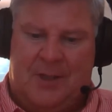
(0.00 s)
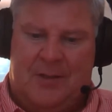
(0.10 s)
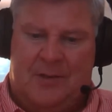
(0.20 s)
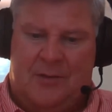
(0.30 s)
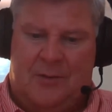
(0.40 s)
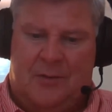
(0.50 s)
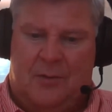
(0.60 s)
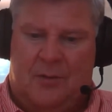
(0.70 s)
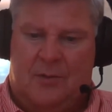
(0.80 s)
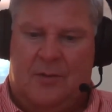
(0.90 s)

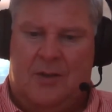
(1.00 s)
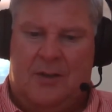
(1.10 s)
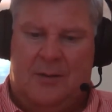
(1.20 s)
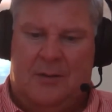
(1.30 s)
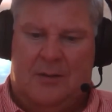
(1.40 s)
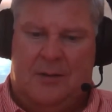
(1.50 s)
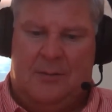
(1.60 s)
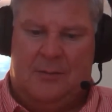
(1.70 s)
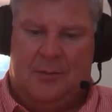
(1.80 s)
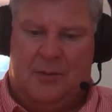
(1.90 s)
So
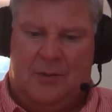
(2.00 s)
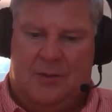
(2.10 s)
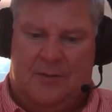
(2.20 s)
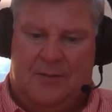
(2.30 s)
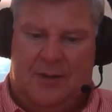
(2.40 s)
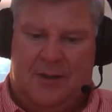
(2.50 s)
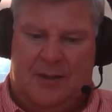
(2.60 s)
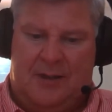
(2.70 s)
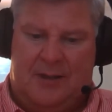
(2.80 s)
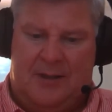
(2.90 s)
I'm going to find
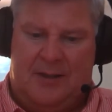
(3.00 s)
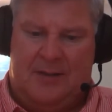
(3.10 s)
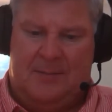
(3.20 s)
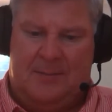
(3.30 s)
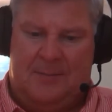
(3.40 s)
that thing.